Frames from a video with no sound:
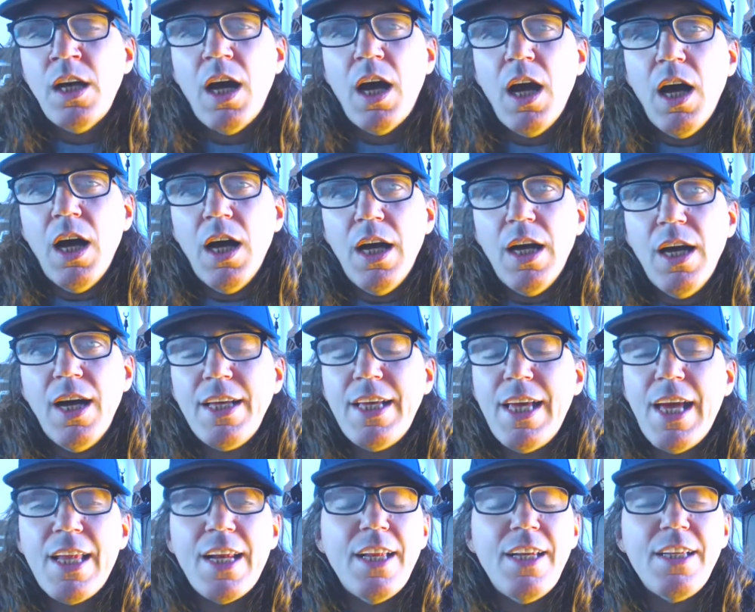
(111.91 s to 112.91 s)
uh,
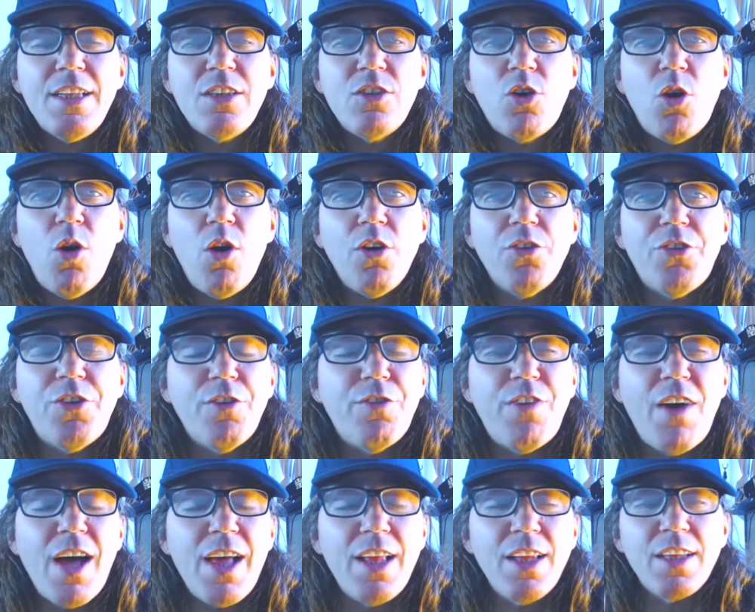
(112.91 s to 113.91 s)
again, I didn't call to
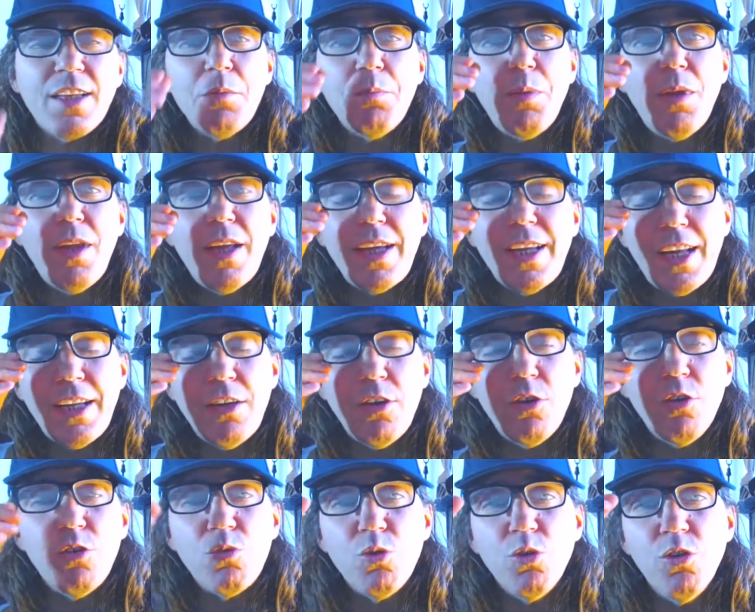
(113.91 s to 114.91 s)
file a complaint. I know
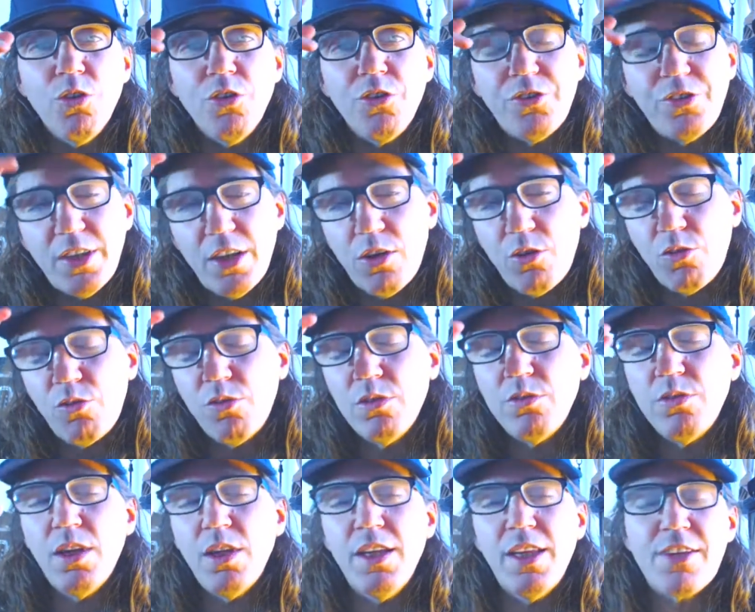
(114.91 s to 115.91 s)
the rules, you know,
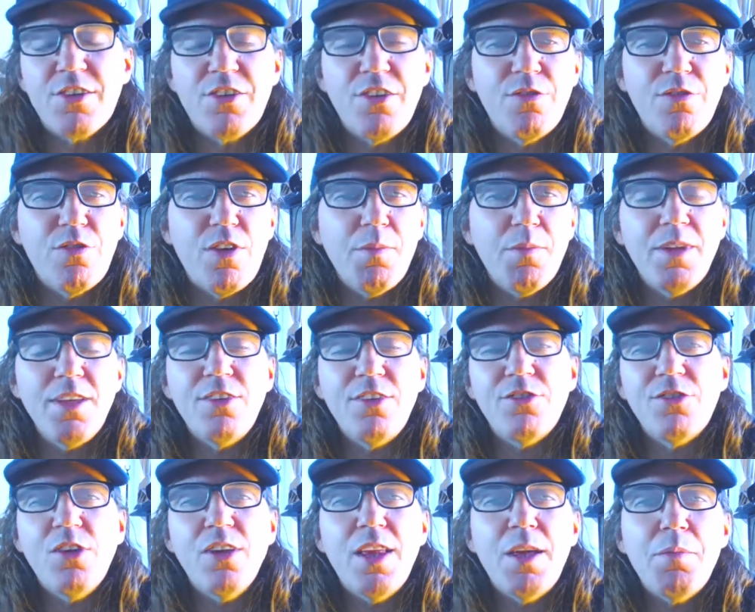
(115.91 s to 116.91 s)
election of remedies
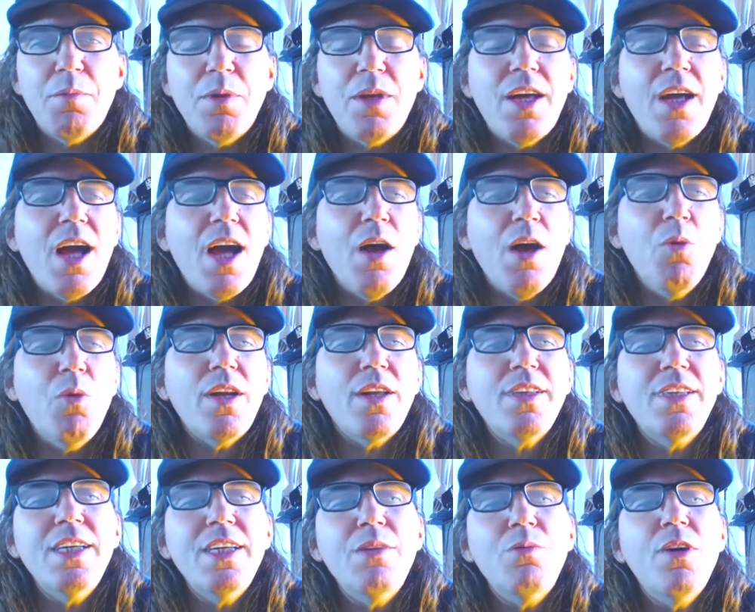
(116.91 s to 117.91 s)
and all that. But I, what I
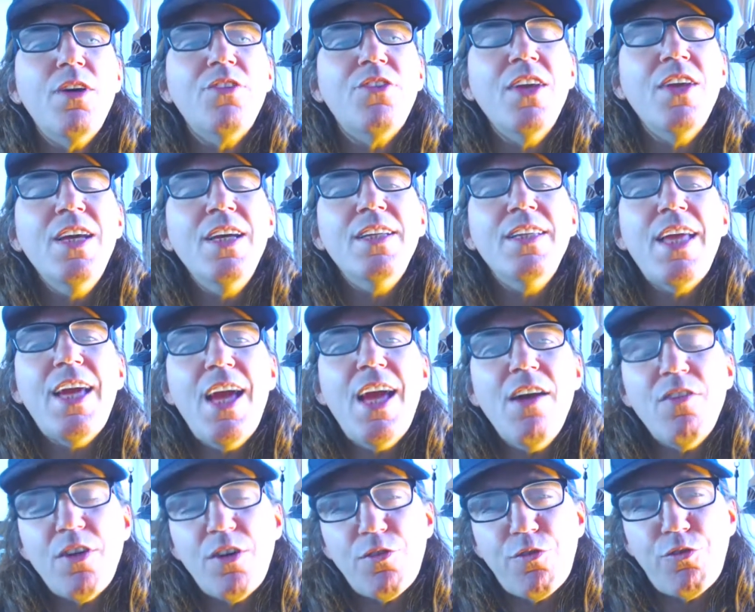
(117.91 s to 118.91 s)
did was they
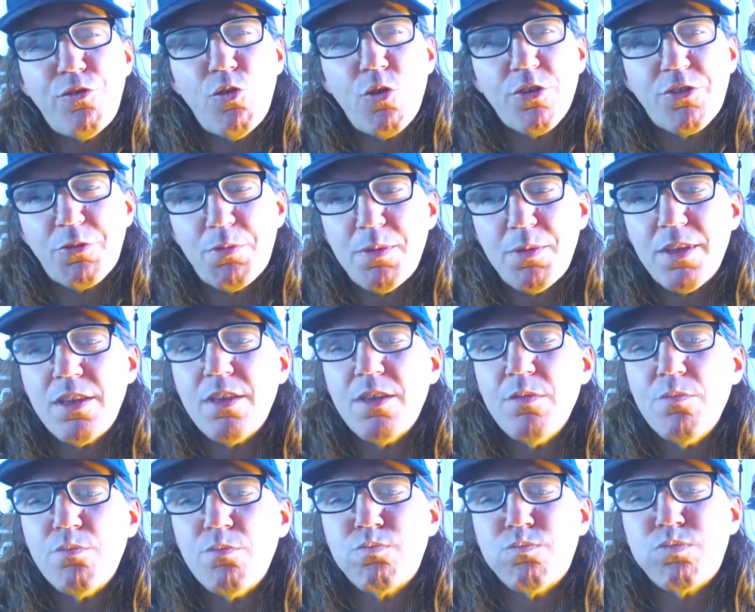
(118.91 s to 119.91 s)
have an enforcement
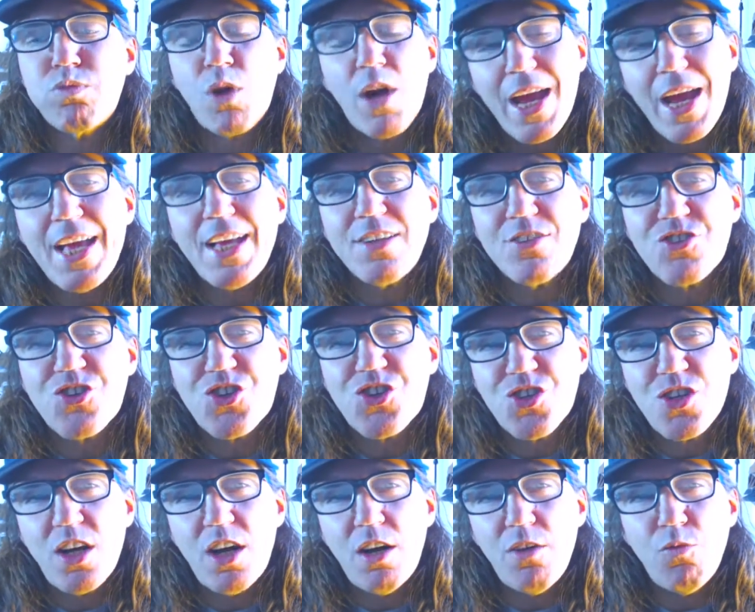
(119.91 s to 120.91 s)

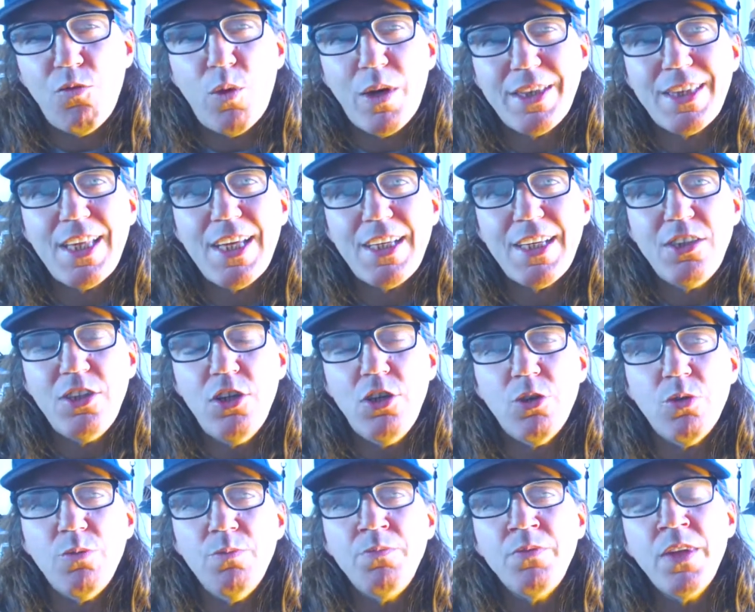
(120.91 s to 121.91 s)
branch of what they
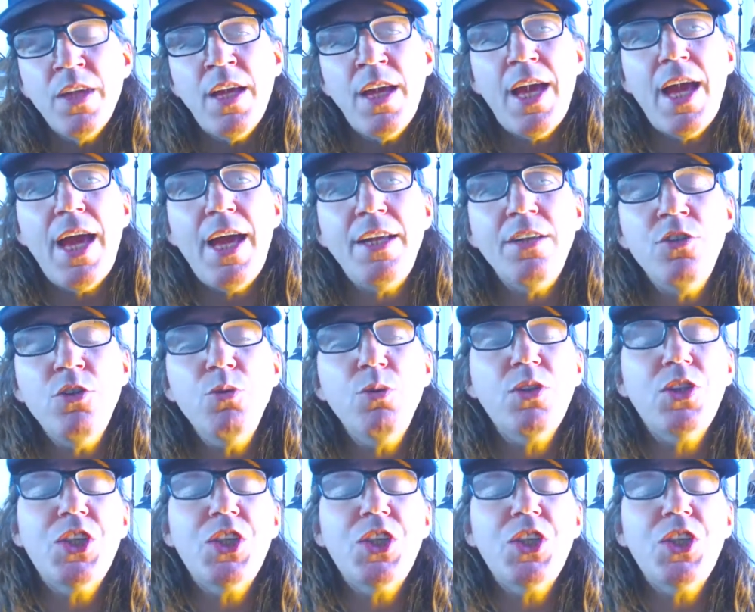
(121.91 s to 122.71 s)
do, and you would